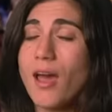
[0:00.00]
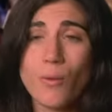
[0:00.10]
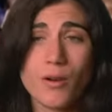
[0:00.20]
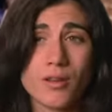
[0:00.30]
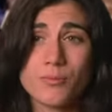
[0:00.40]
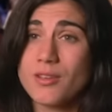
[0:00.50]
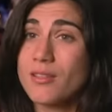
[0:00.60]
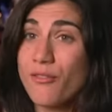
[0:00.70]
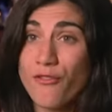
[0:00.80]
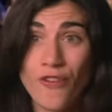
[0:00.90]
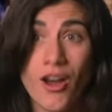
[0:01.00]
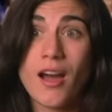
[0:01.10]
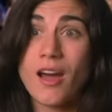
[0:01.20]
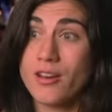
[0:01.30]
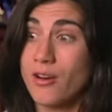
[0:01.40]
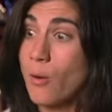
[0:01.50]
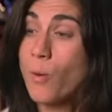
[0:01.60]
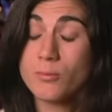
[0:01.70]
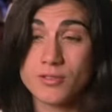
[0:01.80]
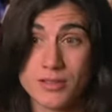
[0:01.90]
I want him to get the fuck out of here. I
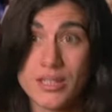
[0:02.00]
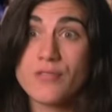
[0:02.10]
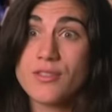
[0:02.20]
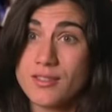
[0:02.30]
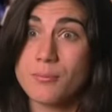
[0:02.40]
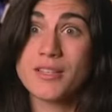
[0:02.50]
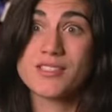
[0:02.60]
want him to leave. He's in my